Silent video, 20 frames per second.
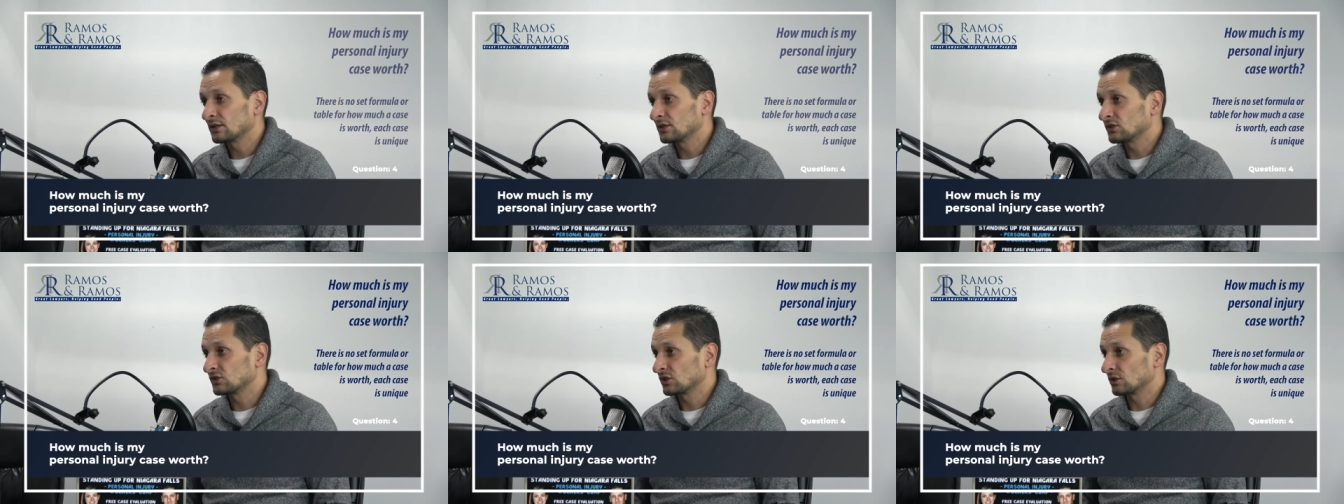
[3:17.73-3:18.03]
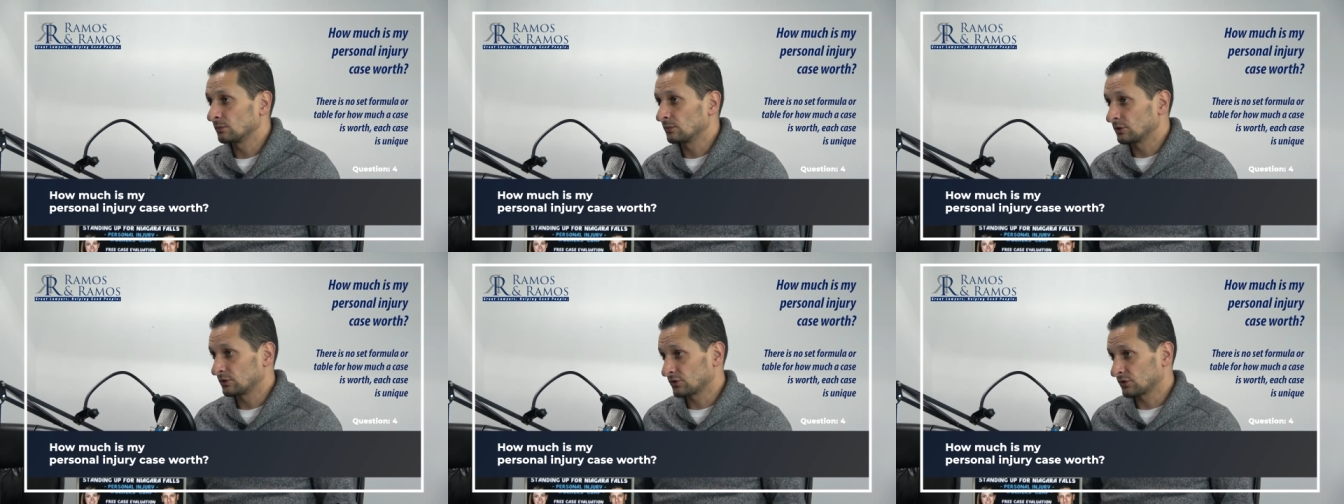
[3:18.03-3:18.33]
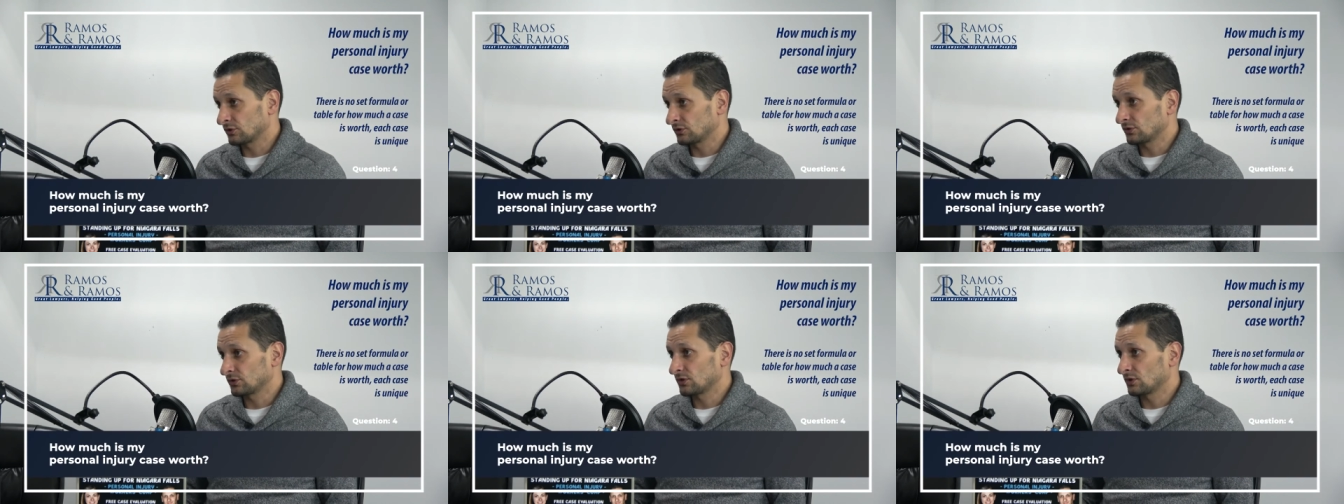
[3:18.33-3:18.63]
of these
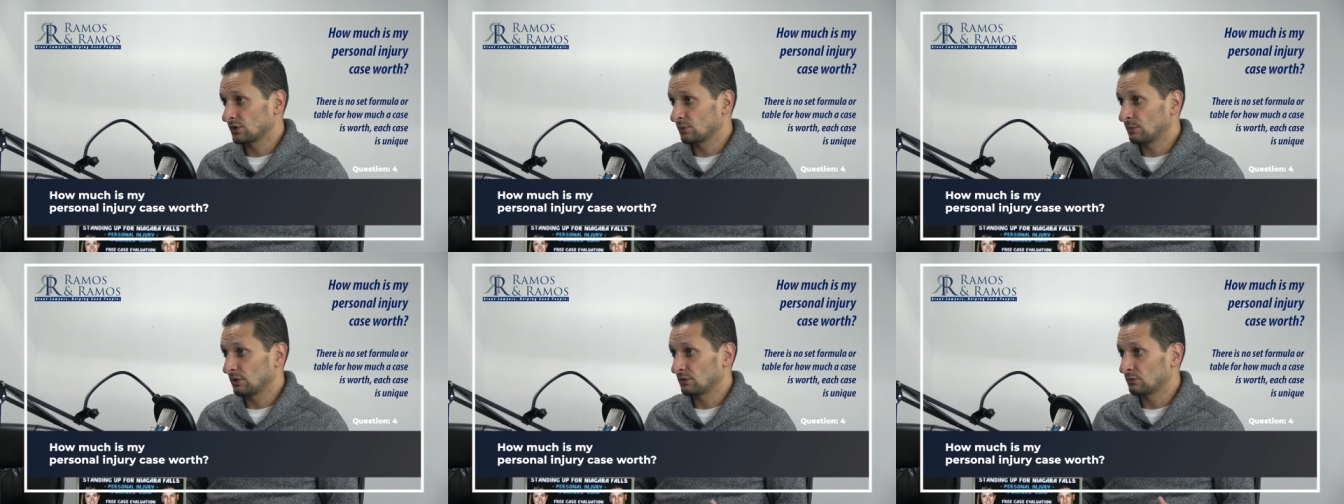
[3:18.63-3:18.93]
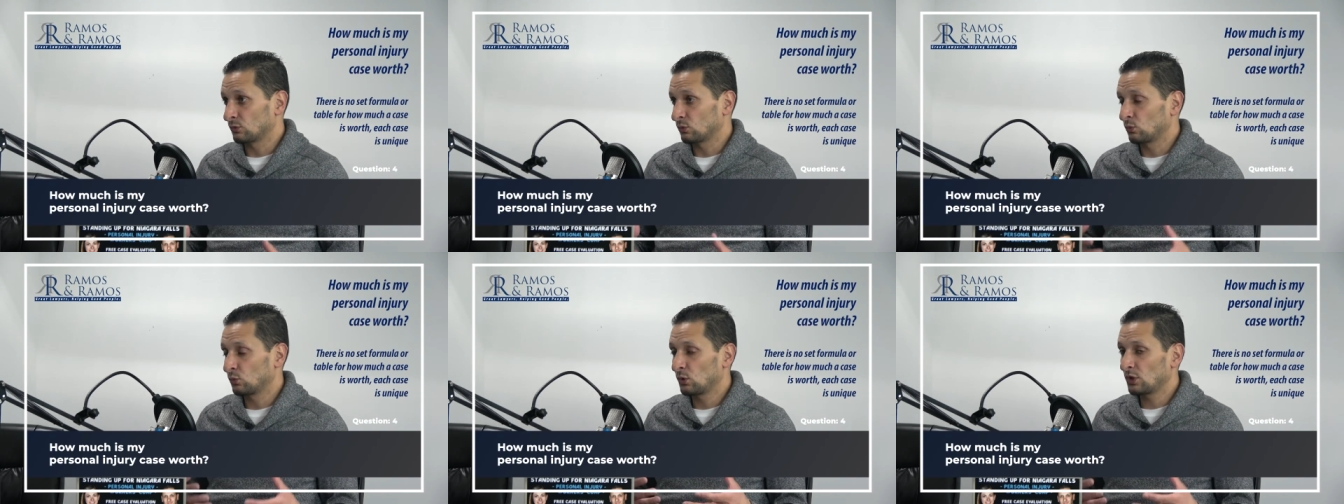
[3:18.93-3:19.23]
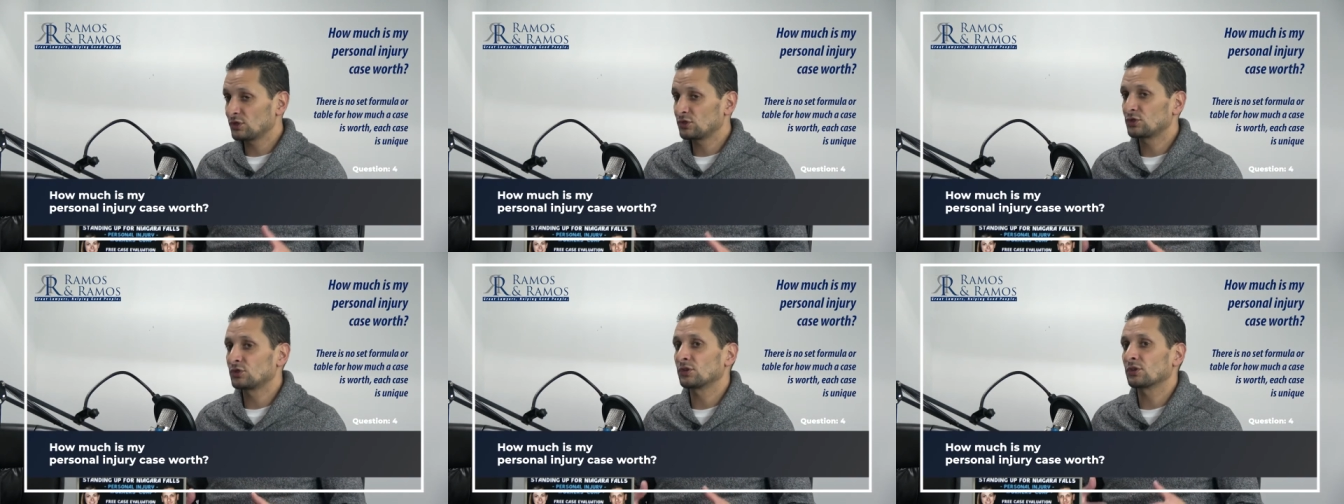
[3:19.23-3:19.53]
commercials about
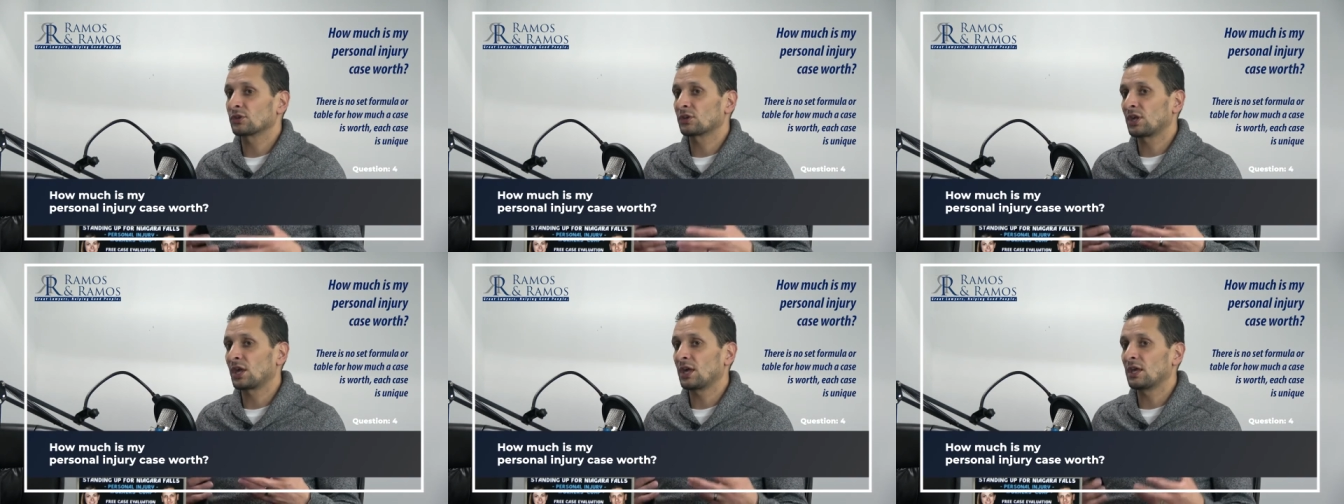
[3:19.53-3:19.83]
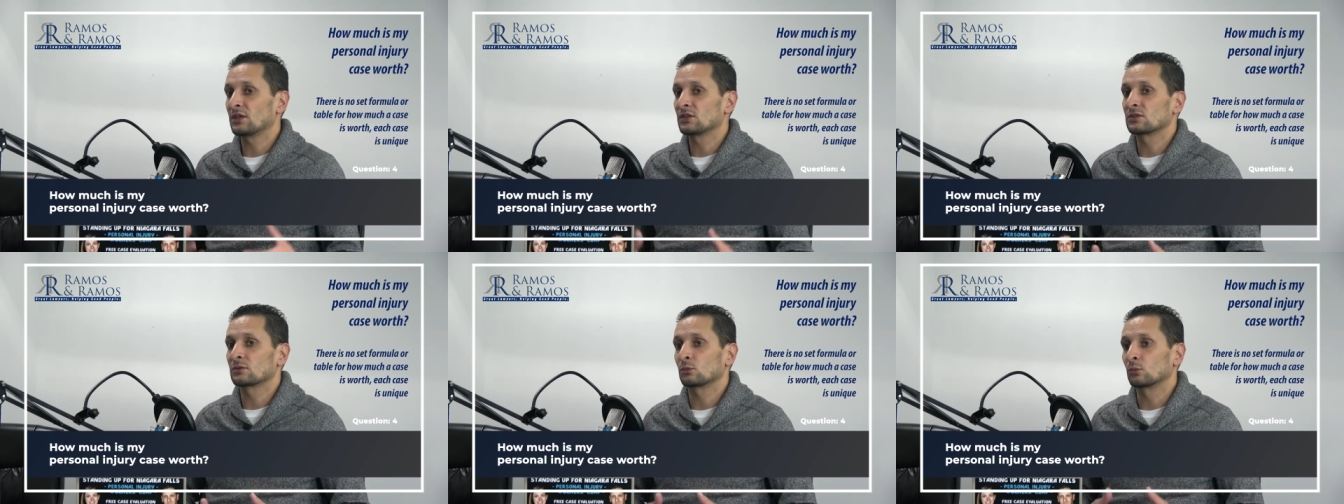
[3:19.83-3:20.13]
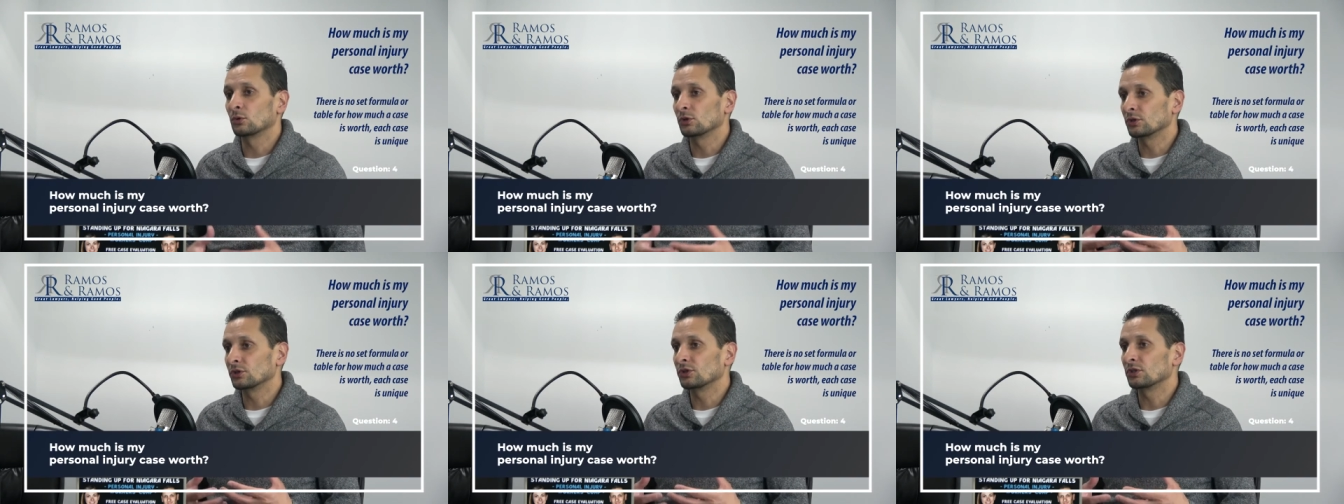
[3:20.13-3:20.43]
what's your case
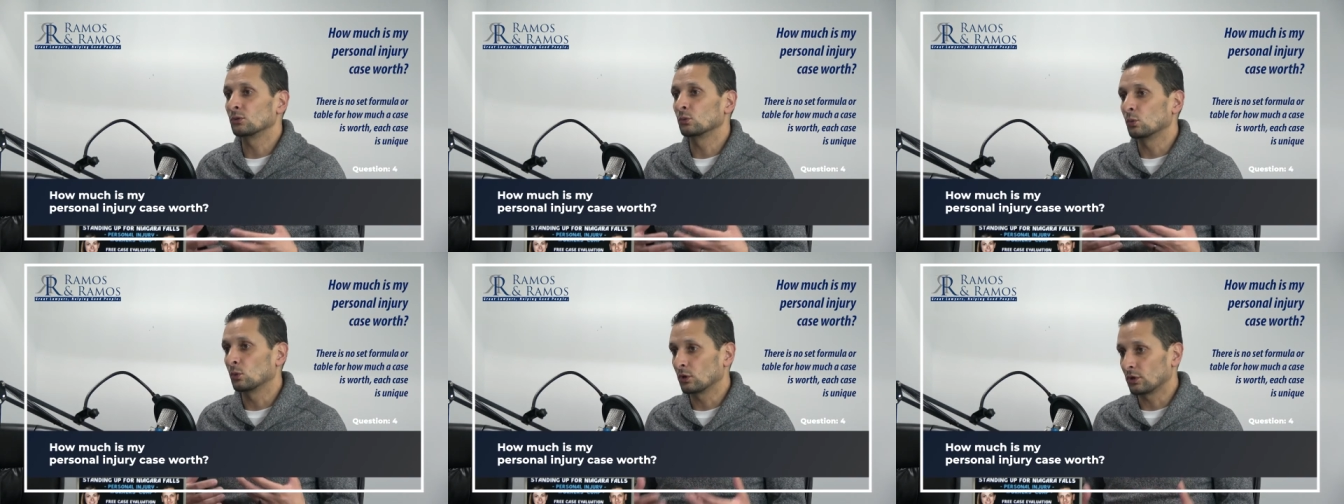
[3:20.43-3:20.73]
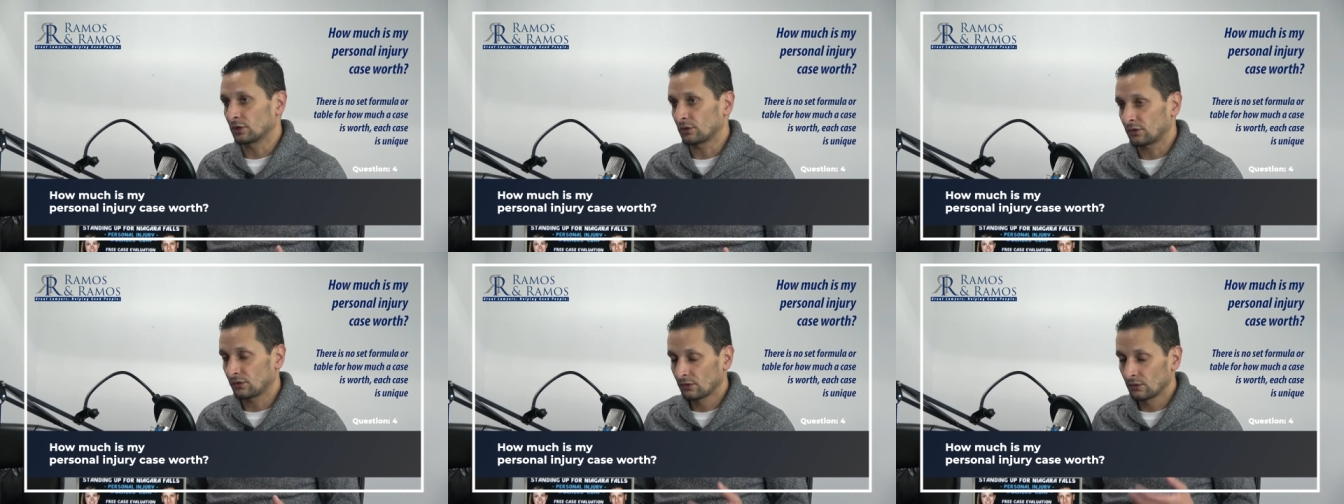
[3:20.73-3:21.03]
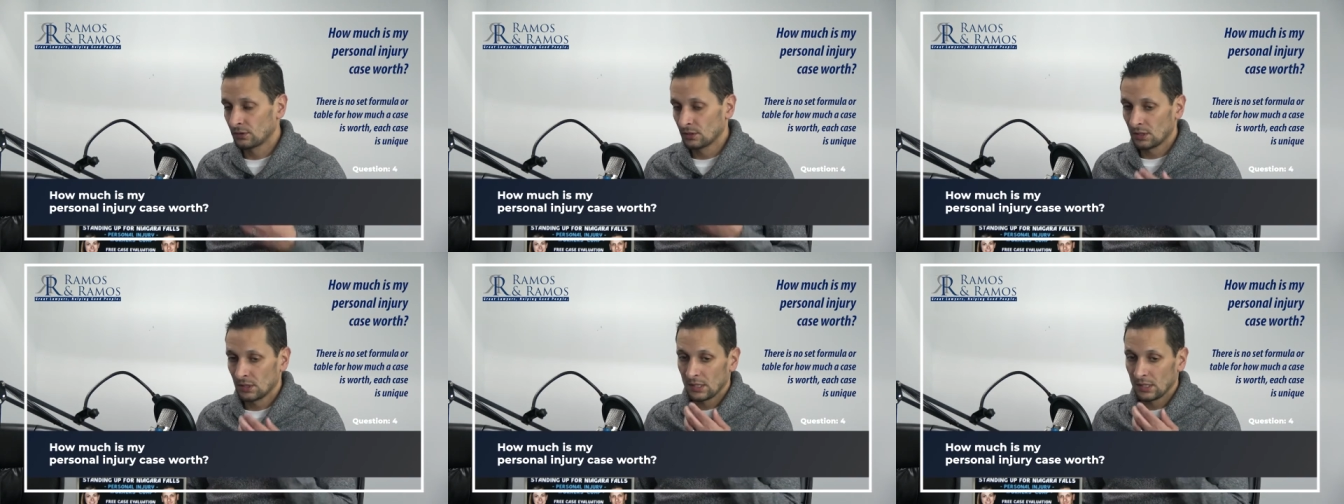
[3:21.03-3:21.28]
really worth.